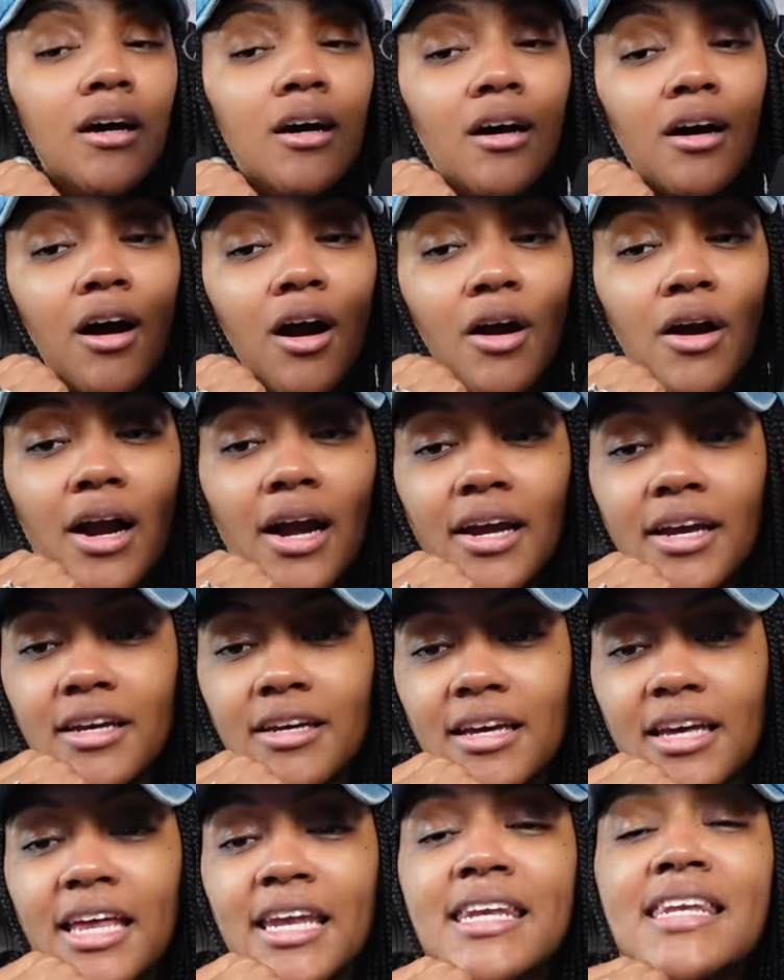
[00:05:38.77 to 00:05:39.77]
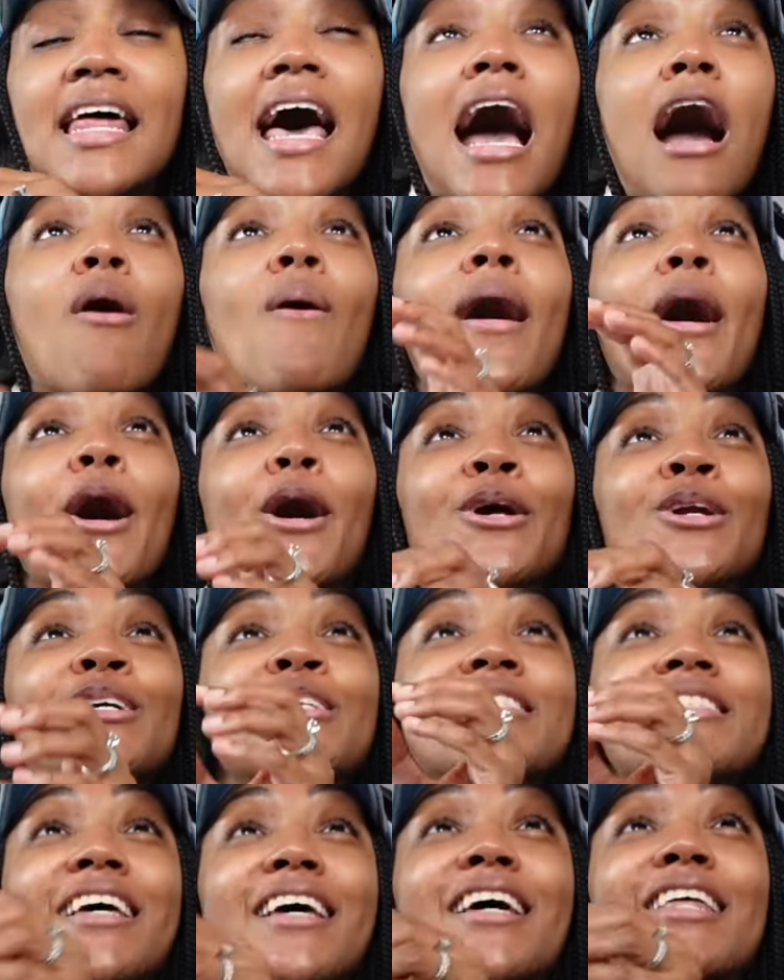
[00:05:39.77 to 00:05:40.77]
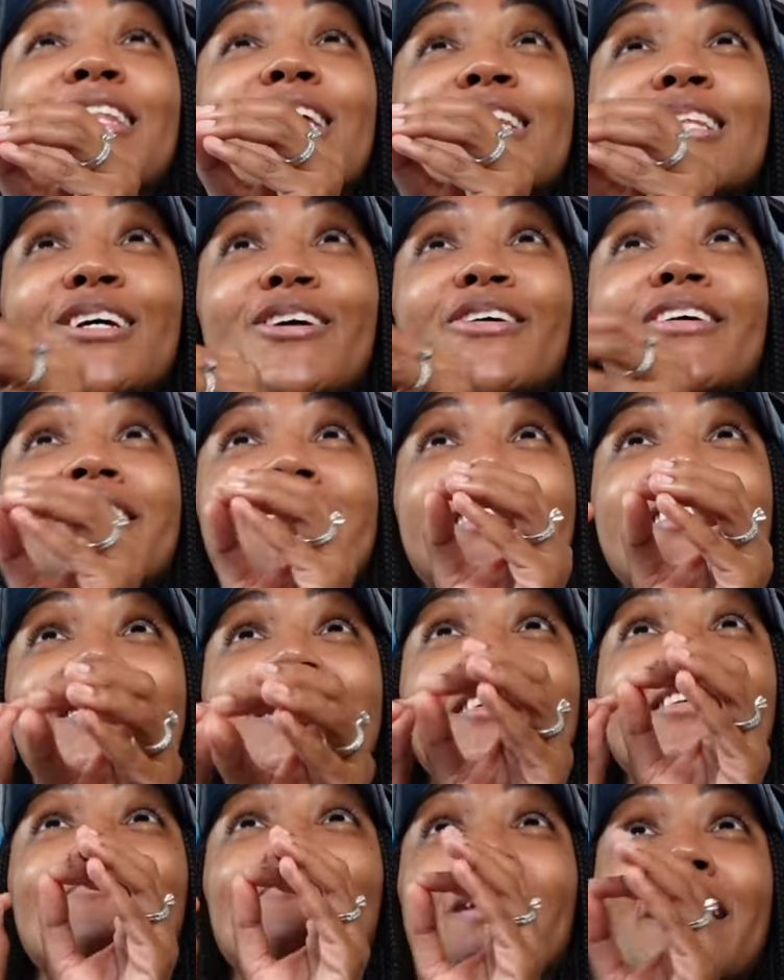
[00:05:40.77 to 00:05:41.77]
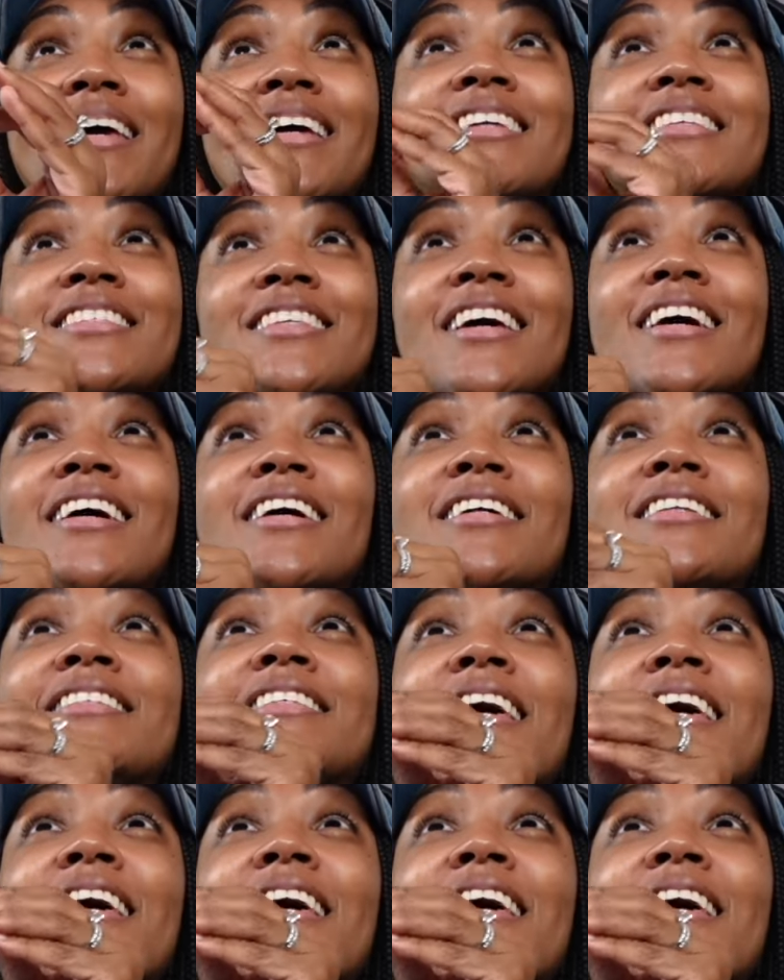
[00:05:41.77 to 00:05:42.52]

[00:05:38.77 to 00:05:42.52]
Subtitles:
All right. And now I understand the lyric that T-Pain said.